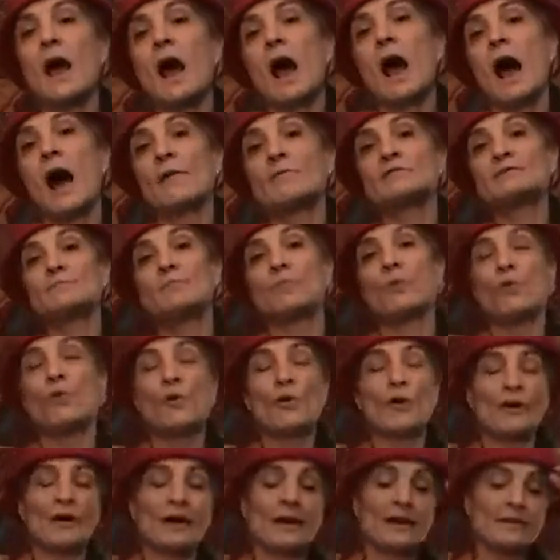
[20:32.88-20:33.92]
I was
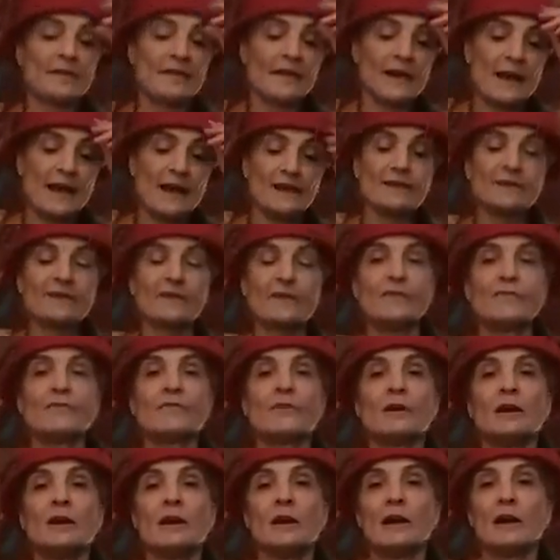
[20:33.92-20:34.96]
born at the end of
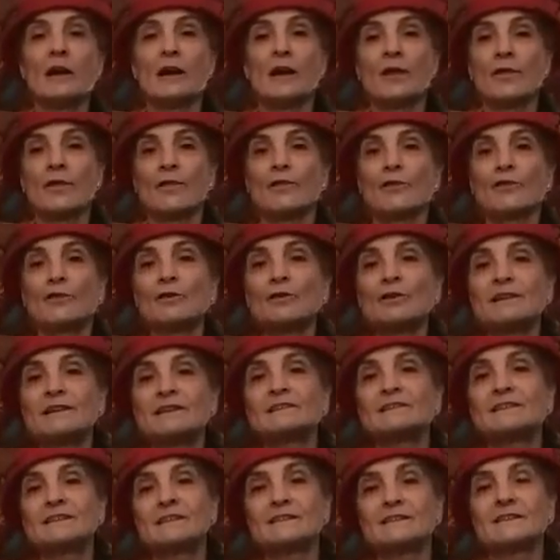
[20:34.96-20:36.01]

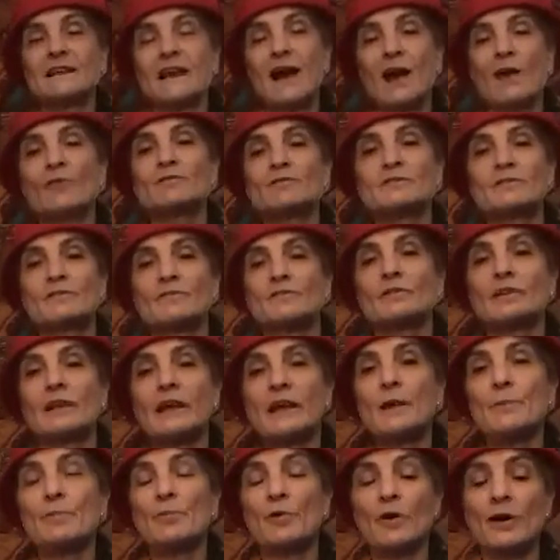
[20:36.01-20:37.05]
36 hours of
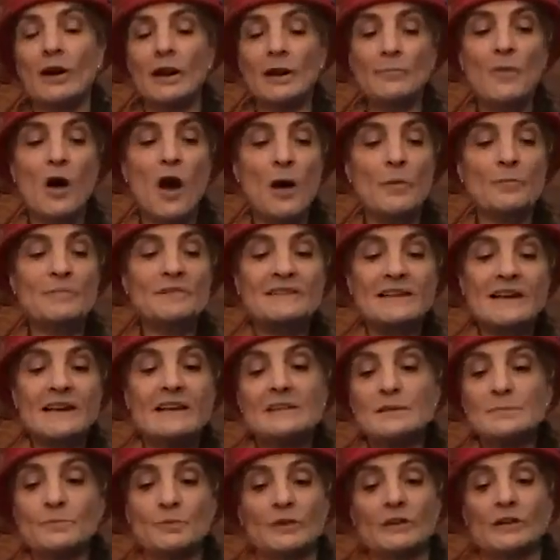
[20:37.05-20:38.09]
labor, and Mom
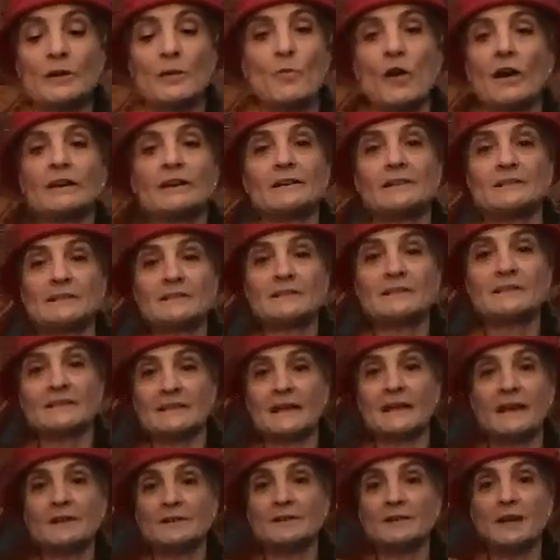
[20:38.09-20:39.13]
desperately wanted to
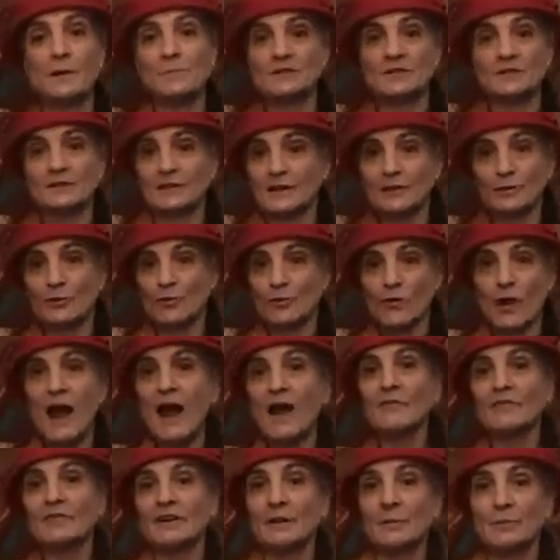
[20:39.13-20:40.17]
stand up to let
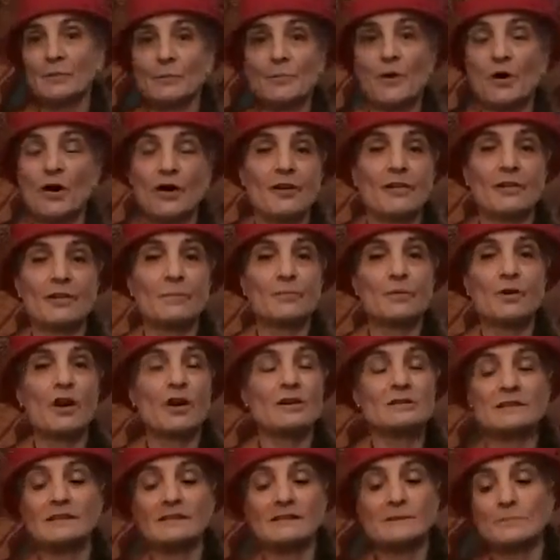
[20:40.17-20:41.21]
gravity be part of the
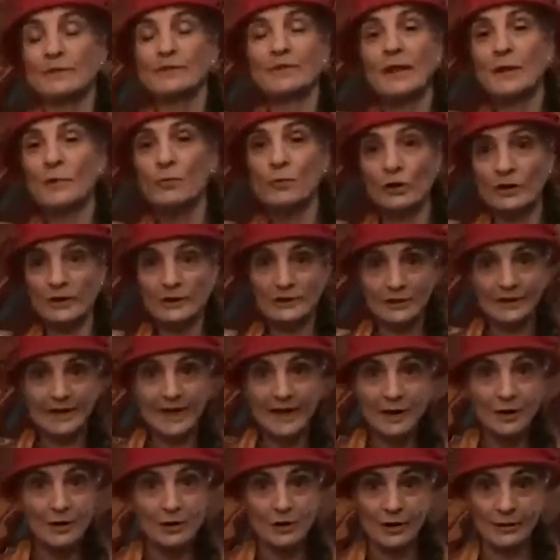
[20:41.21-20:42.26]
process, but they wouldn't
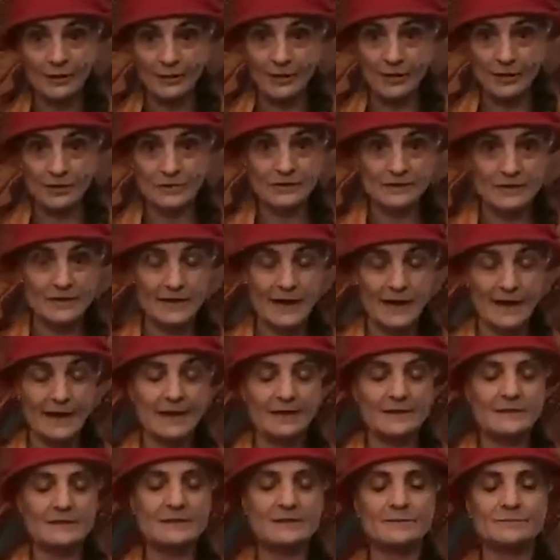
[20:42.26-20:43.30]
let her in those
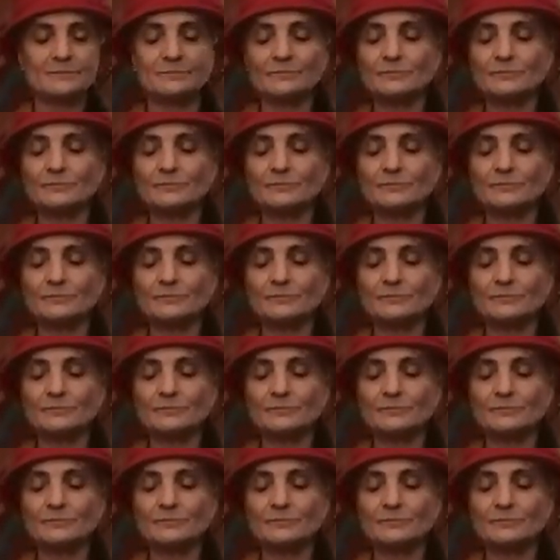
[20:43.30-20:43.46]
days.